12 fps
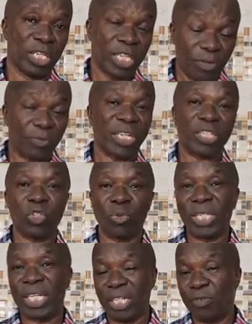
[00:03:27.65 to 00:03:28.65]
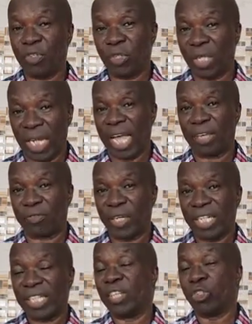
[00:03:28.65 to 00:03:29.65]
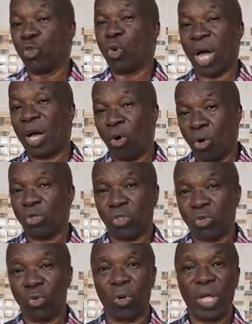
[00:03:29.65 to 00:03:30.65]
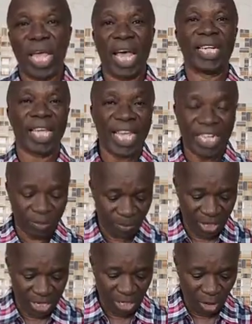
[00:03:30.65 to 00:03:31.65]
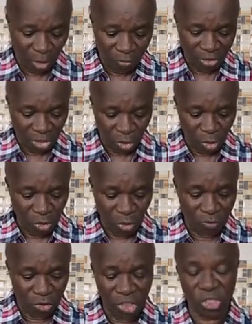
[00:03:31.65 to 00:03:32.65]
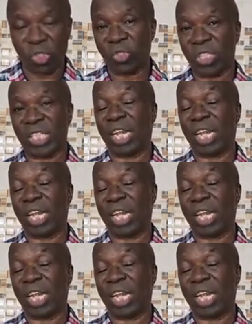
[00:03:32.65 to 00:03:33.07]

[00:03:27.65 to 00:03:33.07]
If that is where you're living your life, then you are also an enemy of the cross of Jesus Christ.